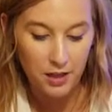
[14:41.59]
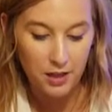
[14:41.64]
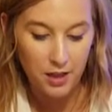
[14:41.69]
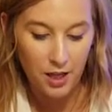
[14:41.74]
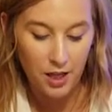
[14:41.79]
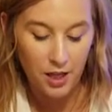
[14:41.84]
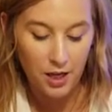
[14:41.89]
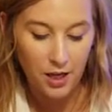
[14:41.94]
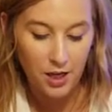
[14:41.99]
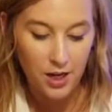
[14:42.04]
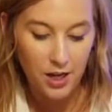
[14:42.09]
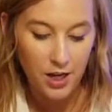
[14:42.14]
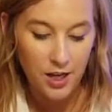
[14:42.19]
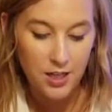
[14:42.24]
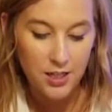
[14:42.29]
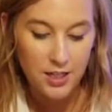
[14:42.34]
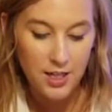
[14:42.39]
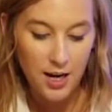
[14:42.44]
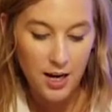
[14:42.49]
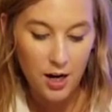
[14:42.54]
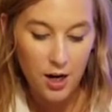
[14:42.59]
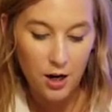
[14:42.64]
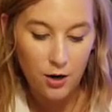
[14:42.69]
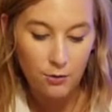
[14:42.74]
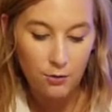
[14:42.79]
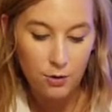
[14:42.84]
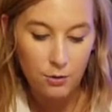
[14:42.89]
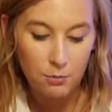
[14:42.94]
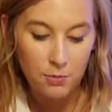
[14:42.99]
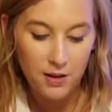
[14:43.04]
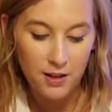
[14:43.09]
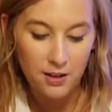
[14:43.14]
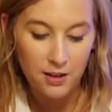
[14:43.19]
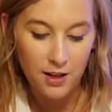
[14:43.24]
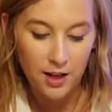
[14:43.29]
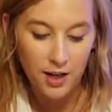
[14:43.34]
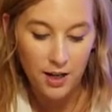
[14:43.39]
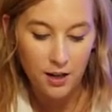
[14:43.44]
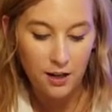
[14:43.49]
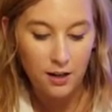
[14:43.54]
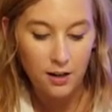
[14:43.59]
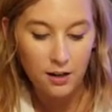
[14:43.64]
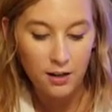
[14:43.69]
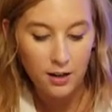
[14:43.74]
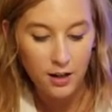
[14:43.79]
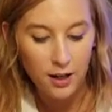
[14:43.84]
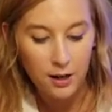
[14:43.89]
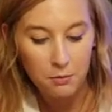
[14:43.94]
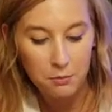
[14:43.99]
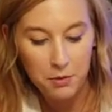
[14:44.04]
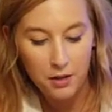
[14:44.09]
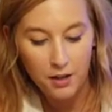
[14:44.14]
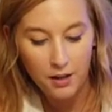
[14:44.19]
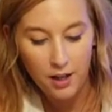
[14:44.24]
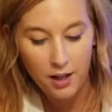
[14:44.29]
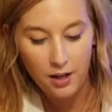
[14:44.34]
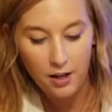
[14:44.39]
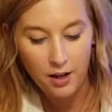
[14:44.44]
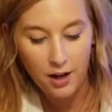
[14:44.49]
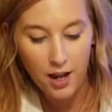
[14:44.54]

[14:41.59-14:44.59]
then Tara would be there and be like,